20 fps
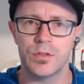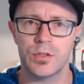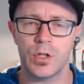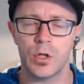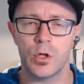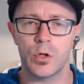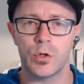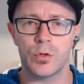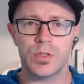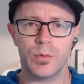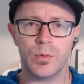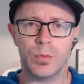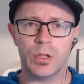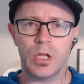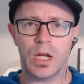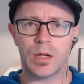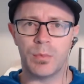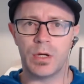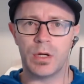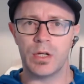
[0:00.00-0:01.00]
So
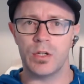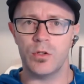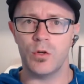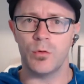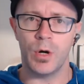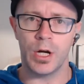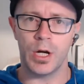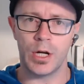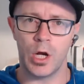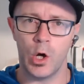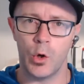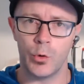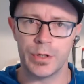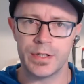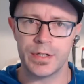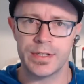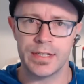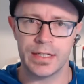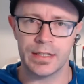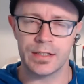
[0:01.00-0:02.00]
someone like me who might
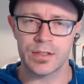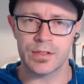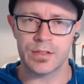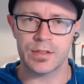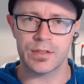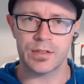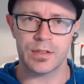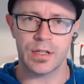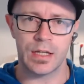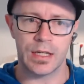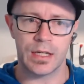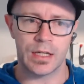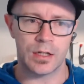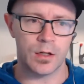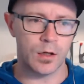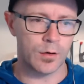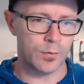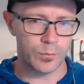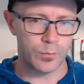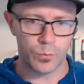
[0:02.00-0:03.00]
own a tenant,
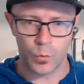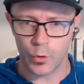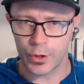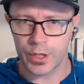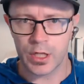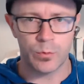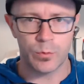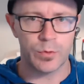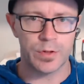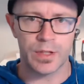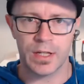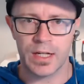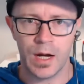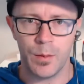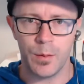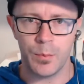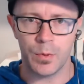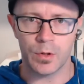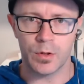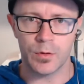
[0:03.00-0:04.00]
and I'm working with a
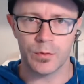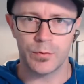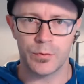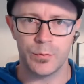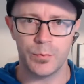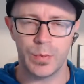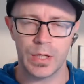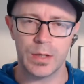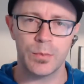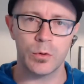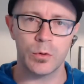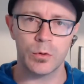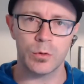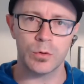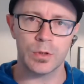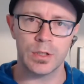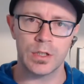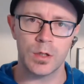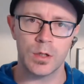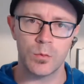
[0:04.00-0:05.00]
couple of
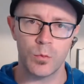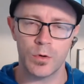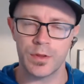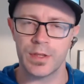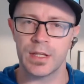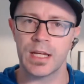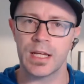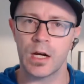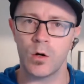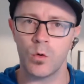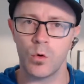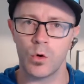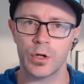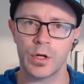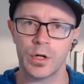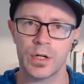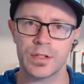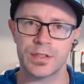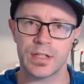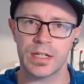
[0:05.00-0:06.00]
people within our
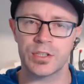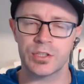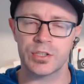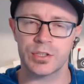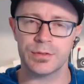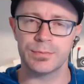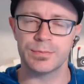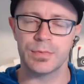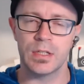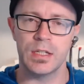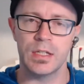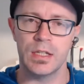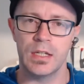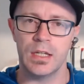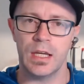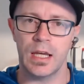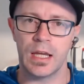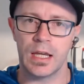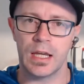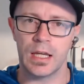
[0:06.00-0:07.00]
organisation,
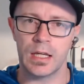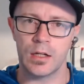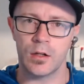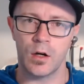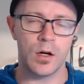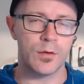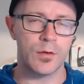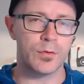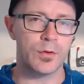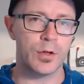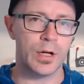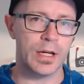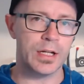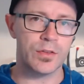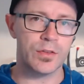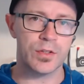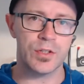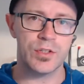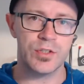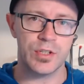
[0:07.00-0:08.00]
and I've
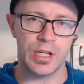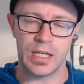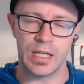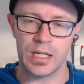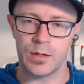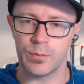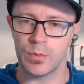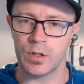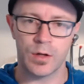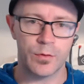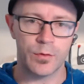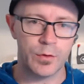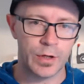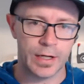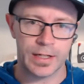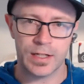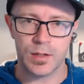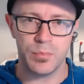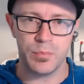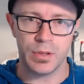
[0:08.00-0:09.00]
created this team and I've
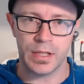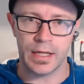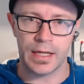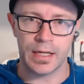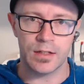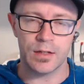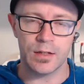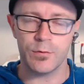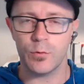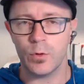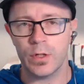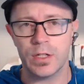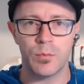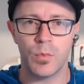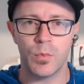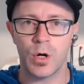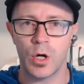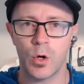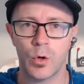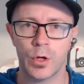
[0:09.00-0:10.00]
created a plan. Everyone
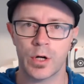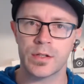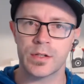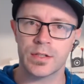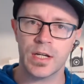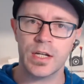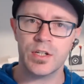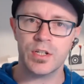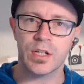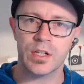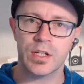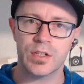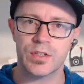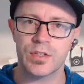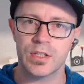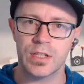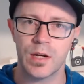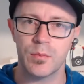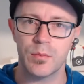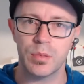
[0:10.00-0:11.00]
in my organisation
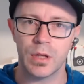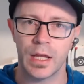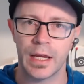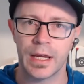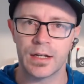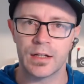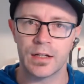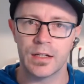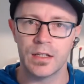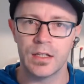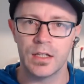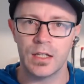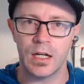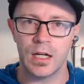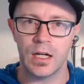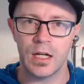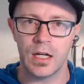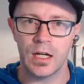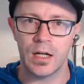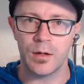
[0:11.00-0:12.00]
can see that plan,
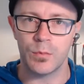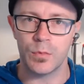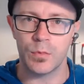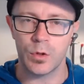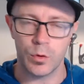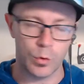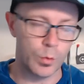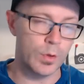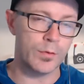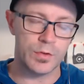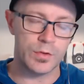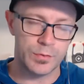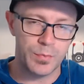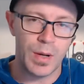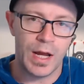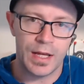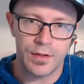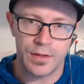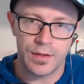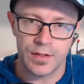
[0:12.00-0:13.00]
whoever's
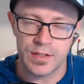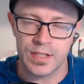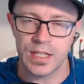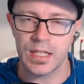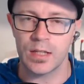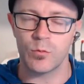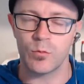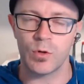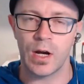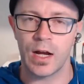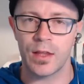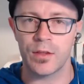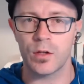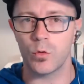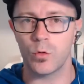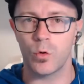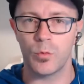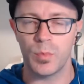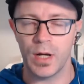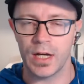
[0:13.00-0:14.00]
part of the team
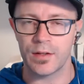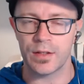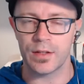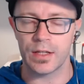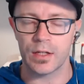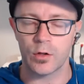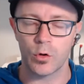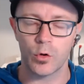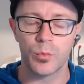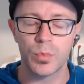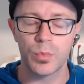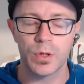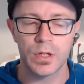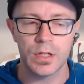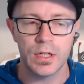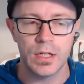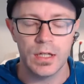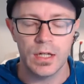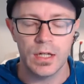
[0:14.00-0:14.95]
rather, or part of that group.